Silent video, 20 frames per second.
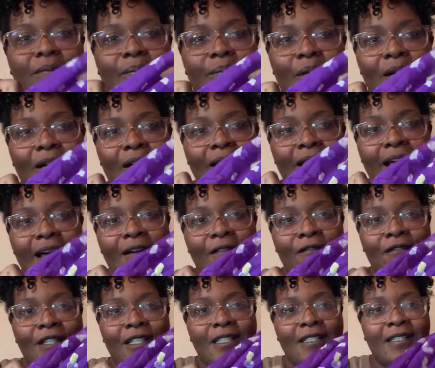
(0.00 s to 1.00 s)
part of the
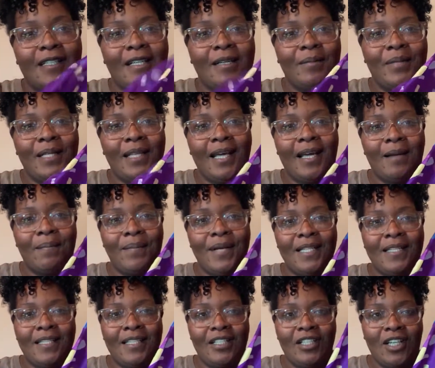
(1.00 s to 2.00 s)
outfit. It's going to be like a
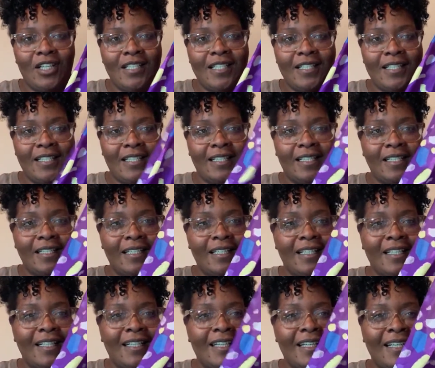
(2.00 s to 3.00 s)
Betsey Johnson,
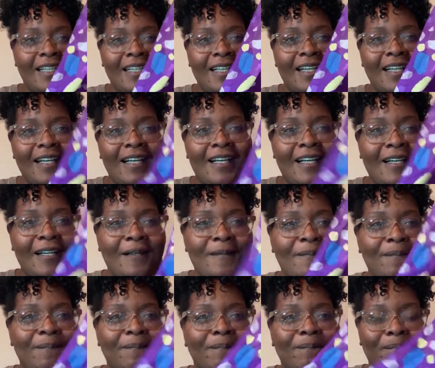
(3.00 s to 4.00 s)

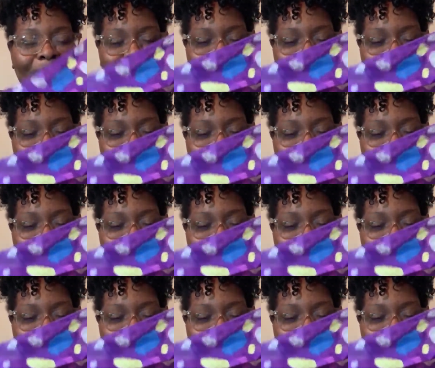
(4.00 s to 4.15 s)
um,